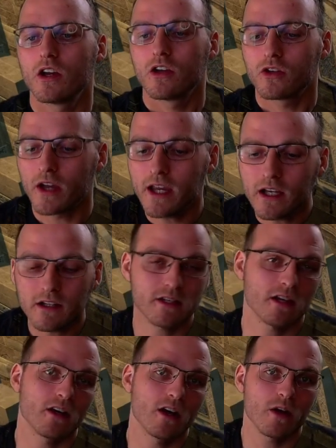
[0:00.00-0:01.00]
your healers are
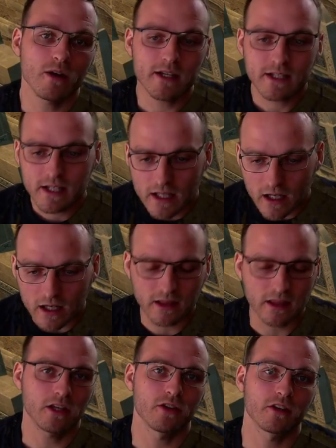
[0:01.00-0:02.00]
going to notice, they're going to
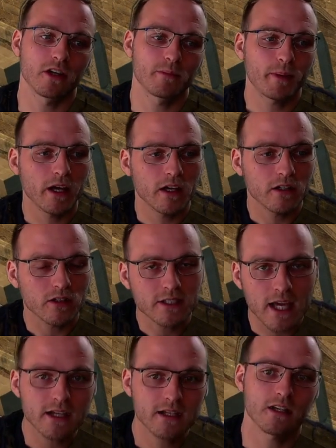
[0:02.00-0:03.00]
think you're a good player, your
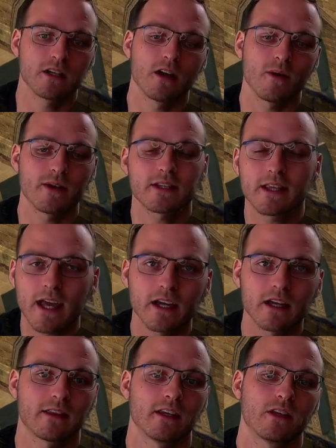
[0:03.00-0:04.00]
tank's going to notice, they're going
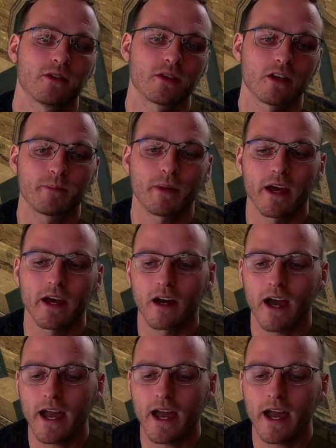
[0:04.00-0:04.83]
to think you're a good player,